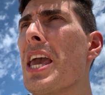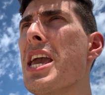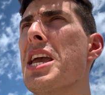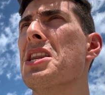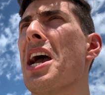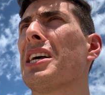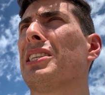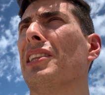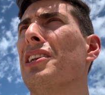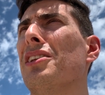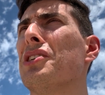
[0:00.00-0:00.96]
in as
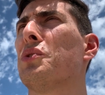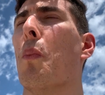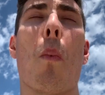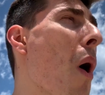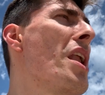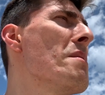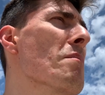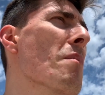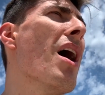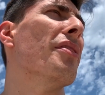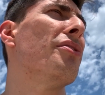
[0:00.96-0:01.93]
little as
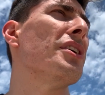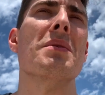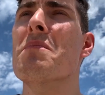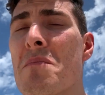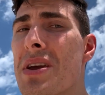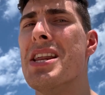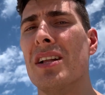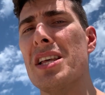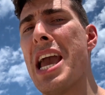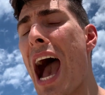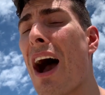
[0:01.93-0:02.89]
one month
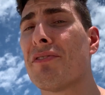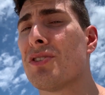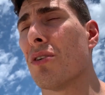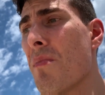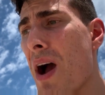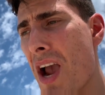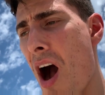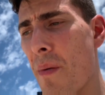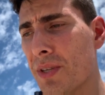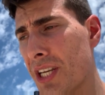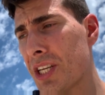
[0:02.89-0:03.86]
immediately after my
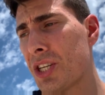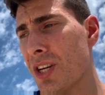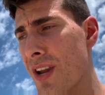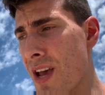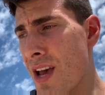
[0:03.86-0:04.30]
competition.